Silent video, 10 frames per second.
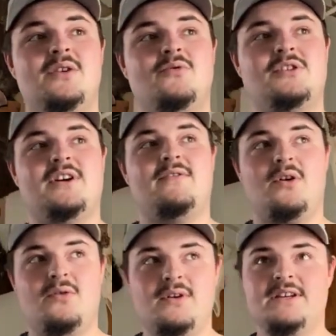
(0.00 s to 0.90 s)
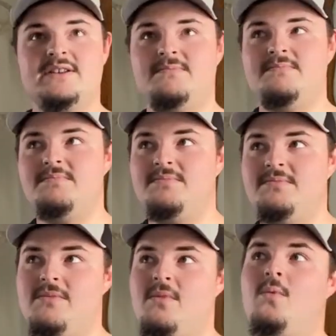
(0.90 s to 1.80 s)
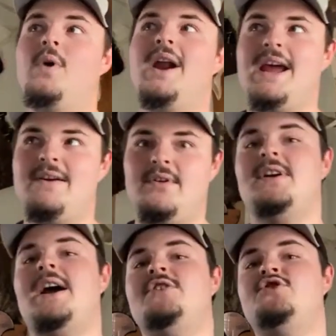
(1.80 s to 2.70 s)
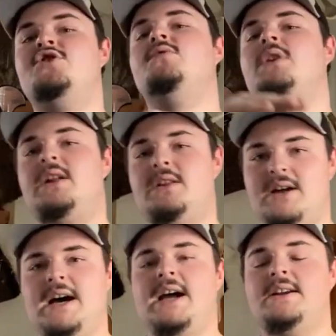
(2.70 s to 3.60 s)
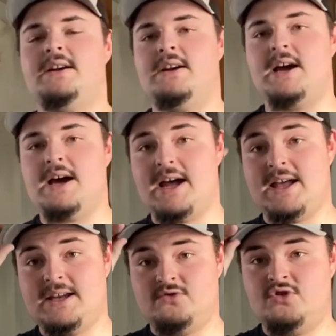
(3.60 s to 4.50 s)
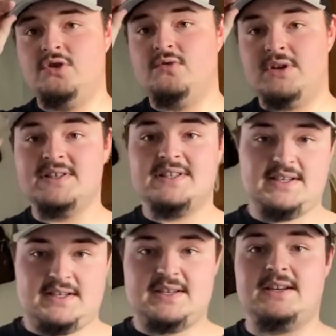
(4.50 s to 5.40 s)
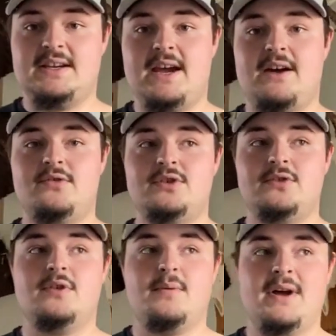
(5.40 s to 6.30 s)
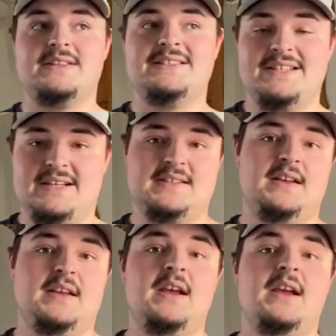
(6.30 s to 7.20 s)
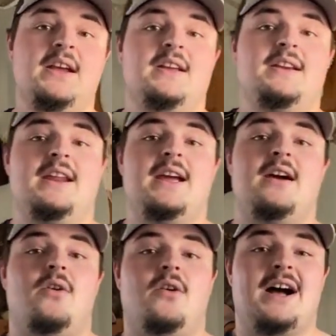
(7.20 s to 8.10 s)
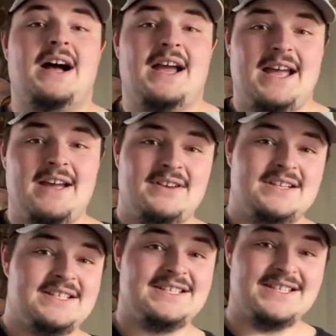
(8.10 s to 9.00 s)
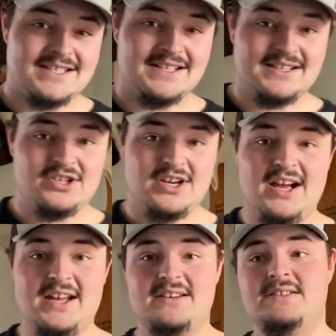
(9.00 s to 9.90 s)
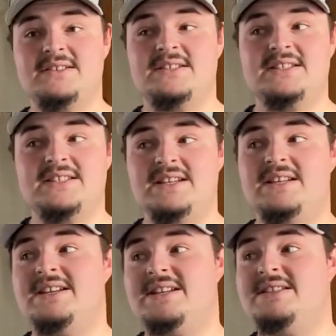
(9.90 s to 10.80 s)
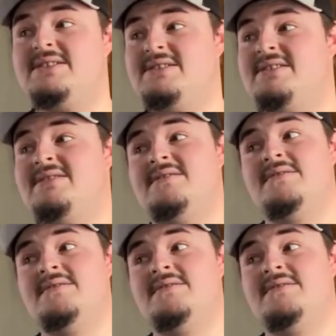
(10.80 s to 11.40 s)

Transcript: which I've always, whenever I shoot a lot, I can shoot consistent out to about 60. Now, I haven't consistently shot since